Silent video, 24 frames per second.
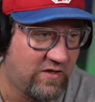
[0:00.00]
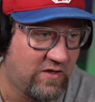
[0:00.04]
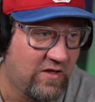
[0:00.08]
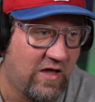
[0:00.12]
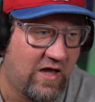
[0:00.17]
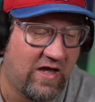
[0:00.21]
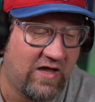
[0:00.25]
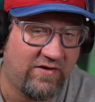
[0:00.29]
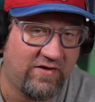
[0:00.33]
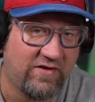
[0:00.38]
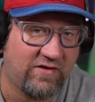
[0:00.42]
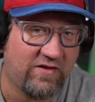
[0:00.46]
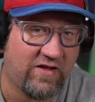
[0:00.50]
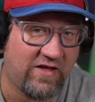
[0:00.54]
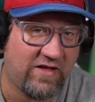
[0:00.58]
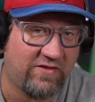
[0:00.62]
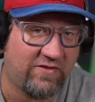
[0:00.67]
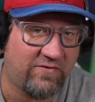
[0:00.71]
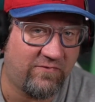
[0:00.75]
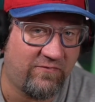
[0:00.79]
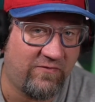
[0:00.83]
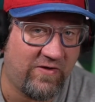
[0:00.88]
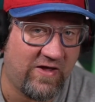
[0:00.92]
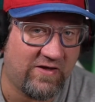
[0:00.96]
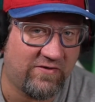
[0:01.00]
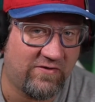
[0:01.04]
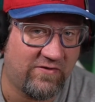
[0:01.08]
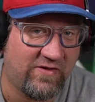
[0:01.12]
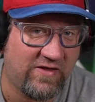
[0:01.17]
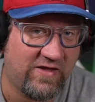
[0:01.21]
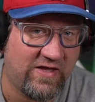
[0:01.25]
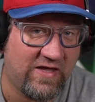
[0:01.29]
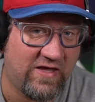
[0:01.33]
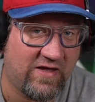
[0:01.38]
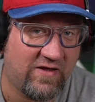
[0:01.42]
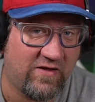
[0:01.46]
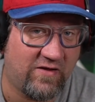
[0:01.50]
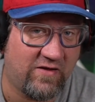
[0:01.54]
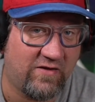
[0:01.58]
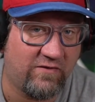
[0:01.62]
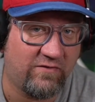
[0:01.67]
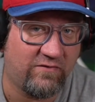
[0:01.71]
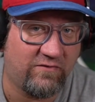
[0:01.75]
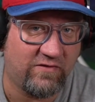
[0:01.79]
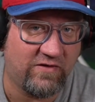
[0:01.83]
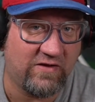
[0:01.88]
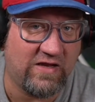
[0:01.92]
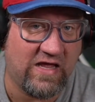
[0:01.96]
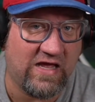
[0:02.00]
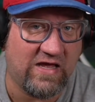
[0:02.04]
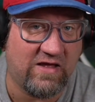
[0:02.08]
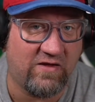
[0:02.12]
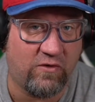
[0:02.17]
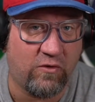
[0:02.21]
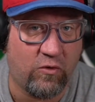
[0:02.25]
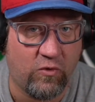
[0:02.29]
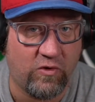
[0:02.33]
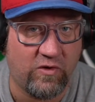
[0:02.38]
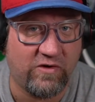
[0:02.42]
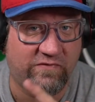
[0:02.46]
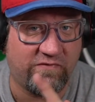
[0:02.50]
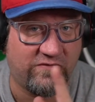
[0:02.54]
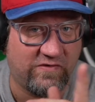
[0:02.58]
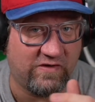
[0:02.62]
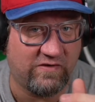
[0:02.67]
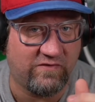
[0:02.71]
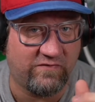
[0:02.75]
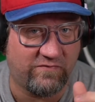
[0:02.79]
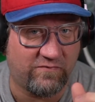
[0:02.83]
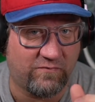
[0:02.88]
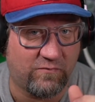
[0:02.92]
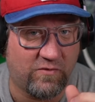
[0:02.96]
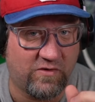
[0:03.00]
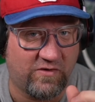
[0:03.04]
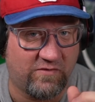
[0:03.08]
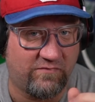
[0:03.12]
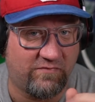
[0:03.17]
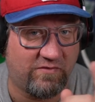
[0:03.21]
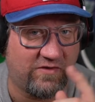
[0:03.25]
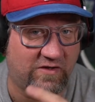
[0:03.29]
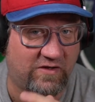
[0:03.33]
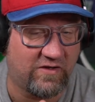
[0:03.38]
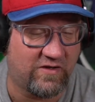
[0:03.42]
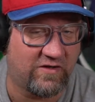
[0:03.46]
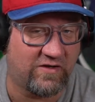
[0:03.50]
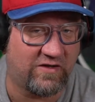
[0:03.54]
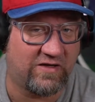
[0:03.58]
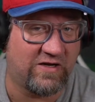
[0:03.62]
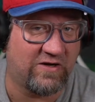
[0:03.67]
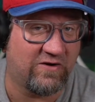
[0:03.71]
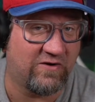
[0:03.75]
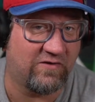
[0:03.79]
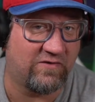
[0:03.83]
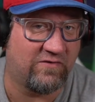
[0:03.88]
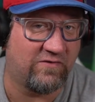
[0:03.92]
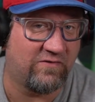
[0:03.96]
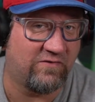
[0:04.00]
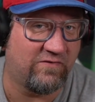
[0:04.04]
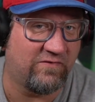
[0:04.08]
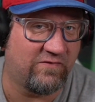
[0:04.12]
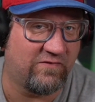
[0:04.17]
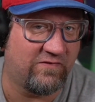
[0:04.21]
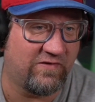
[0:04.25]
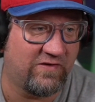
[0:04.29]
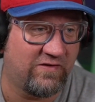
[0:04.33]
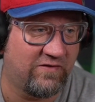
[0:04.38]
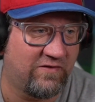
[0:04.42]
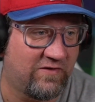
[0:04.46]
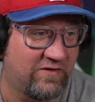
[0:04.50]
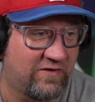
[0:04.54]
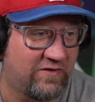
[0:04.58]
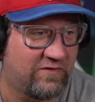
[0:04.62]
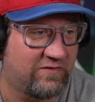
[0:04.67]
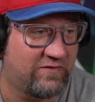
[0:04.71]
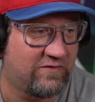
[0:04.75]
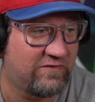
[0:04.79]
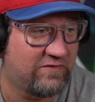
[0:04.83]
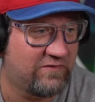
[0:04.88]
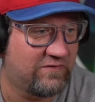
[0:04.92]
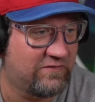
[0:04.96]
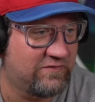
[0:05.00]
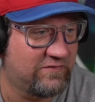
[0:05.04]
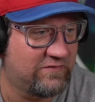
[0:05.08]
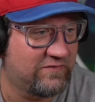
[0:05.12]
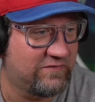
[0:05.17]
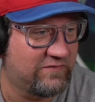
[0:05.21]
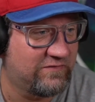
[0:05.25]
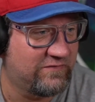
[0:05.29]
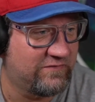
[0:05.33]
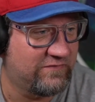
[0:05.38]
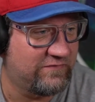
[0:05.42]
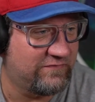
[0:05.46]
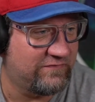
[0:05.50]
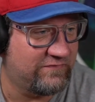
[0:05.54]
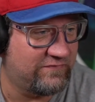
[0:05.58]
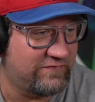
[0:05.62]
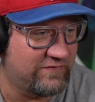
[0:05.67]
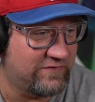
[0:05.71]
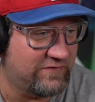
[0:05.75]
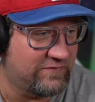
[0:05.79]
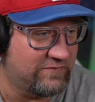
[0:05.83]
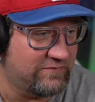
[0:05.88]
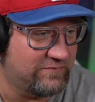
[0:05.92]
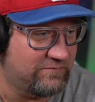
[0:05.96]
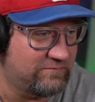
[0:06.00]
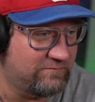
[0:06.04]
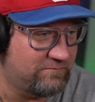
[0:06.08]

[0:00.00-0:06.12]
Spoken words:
I did like the fact that they did have Hoist is one of the characters in there. So